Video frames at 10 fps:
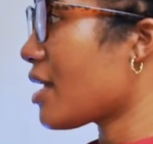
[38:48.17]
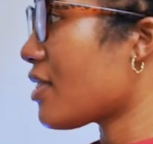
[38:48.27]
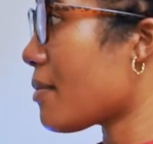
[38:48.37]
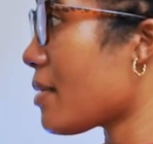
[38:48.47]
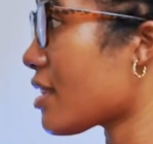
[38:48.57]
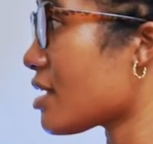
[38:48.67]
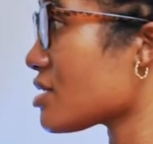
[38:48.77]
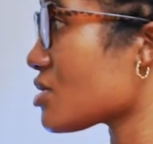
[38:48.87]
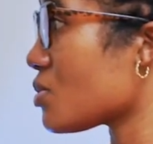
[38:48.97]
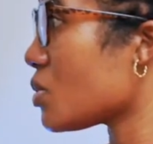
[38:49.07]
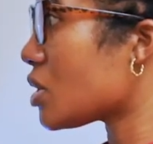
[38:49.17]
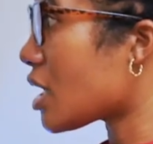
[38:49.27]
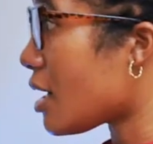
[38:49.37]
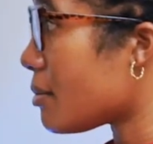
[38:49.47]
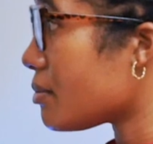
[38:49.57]
there are mothers who would
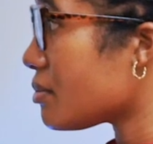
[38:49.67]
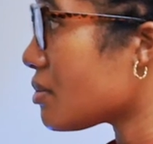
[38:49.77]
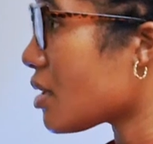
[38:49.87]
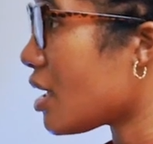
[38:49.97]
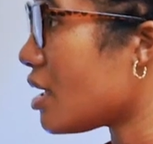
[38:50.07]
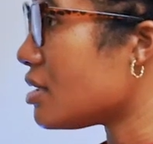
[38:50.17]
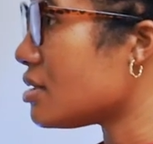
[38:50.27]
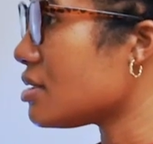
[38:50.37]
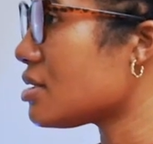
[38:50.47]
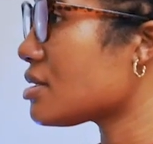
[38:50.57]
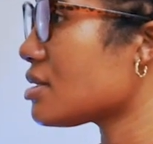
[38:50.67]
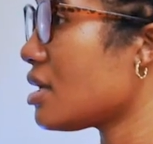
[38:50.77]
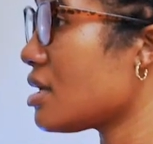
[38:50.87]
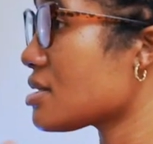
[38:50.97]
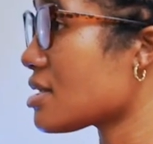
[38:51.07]
come and
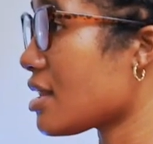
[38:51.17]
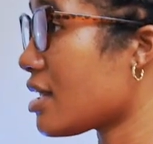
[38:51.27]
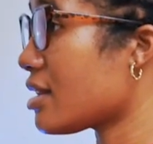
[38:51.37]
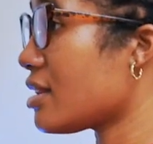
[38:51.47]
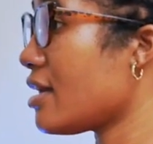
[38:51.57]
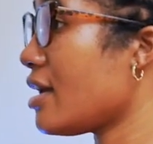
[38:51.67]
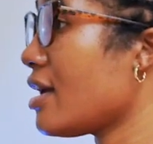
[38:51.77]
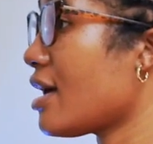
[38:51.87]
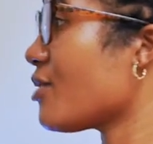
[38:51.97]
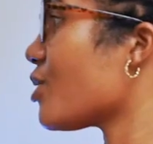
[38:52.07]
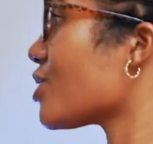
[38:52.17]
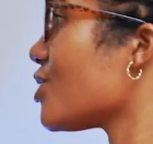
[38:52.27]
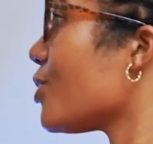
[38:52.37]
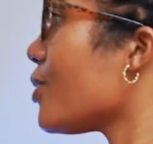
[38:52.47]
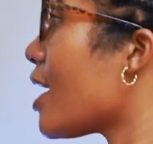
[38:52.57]
say that the
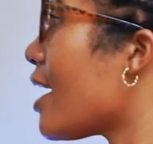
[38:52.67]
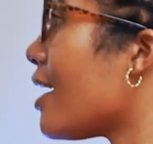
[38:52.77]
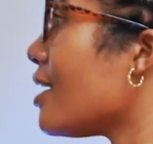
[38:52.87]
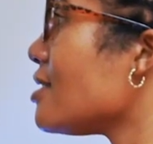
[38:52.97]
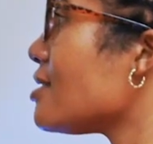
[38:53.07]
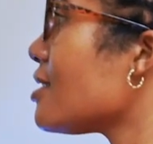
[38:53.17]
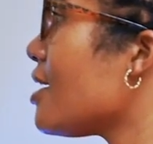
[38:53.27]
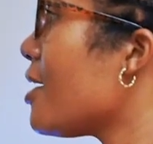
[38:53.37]
hydroxyurea had